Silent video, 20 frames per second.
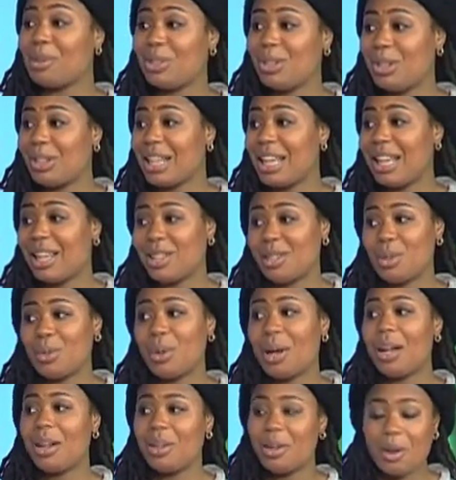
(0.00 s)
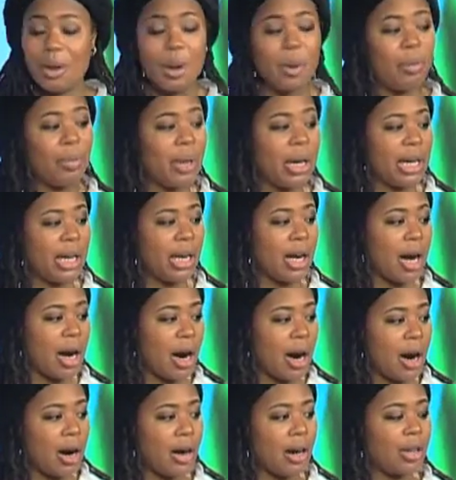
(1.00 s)
that was all cake as well.
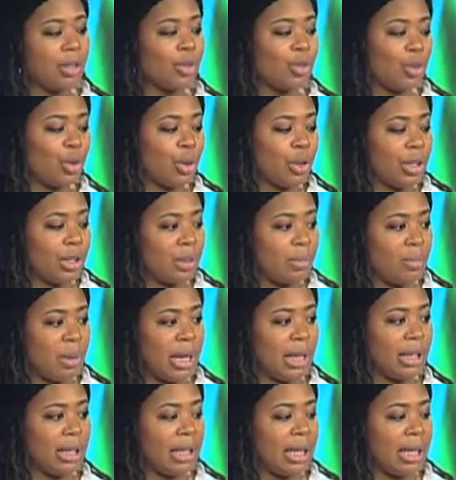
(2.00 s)
But our store is